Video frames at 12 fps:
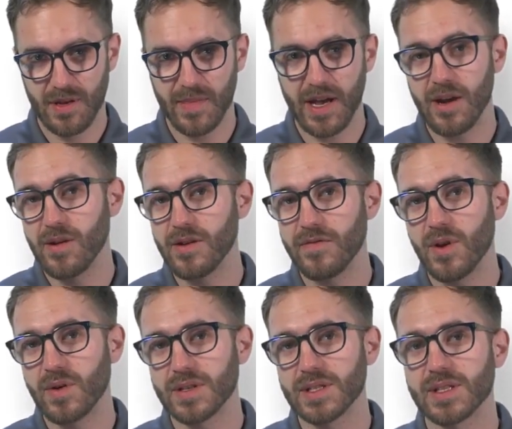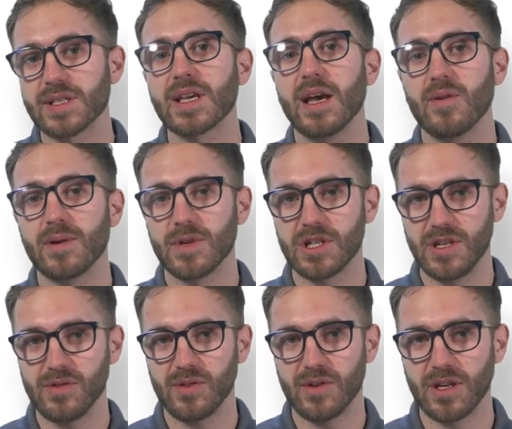My area of focus is scaling
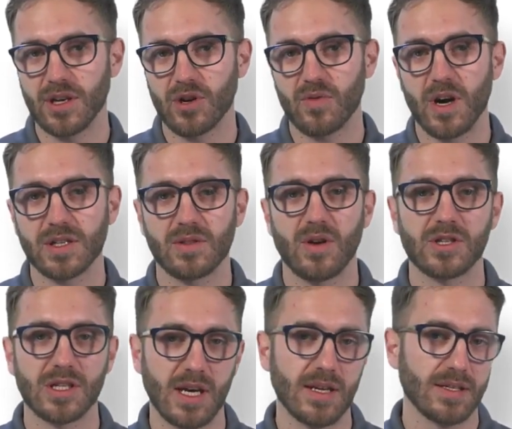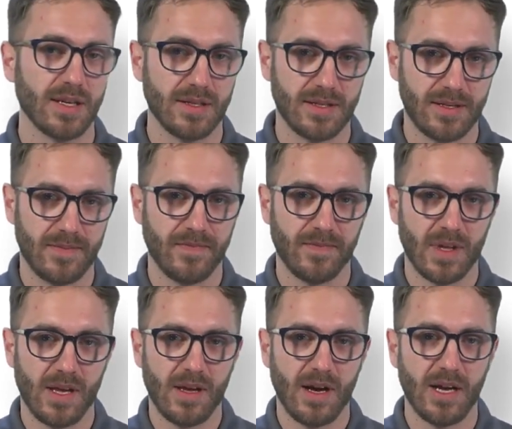machine learning across large datasets.
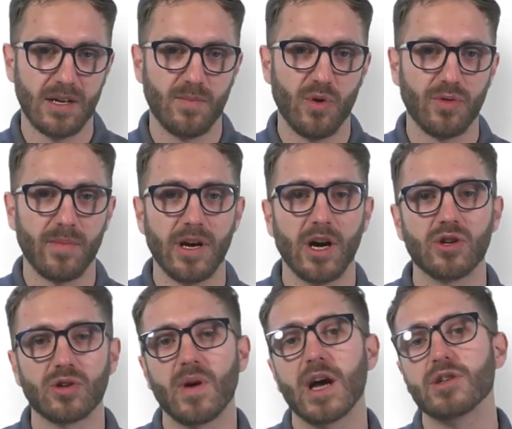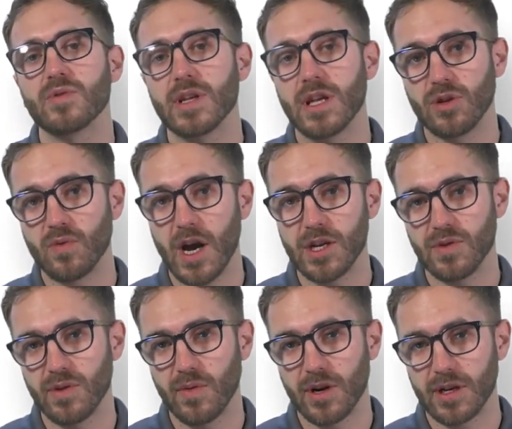I did both my undergraduate and
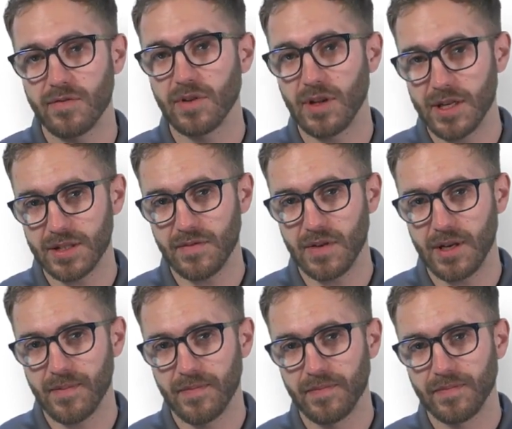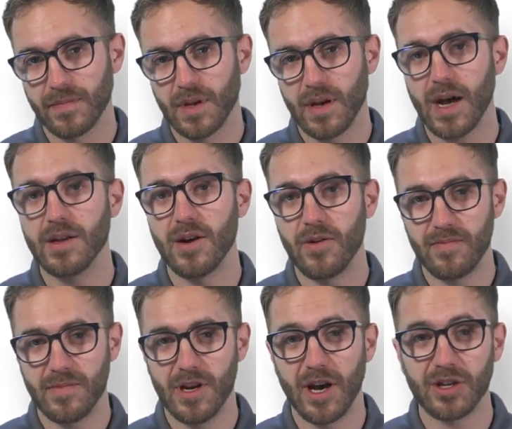graduate work in philosophy. I know,
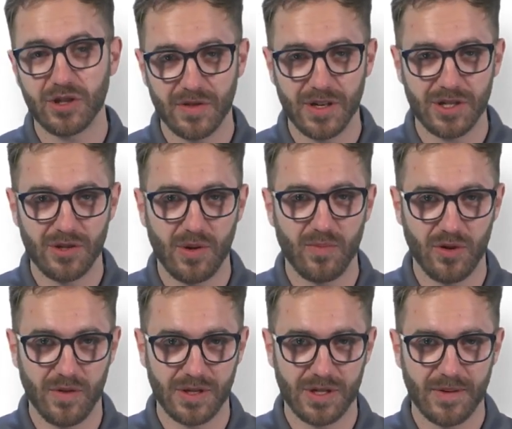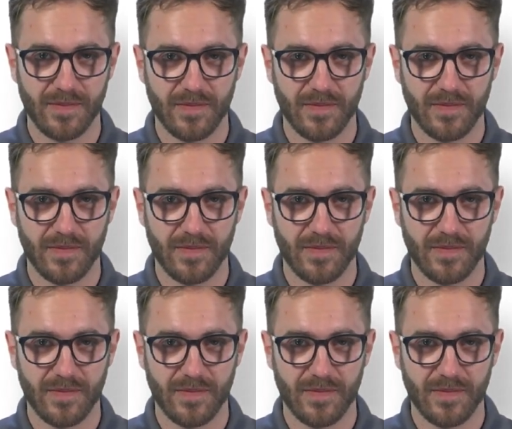not a traditional approach.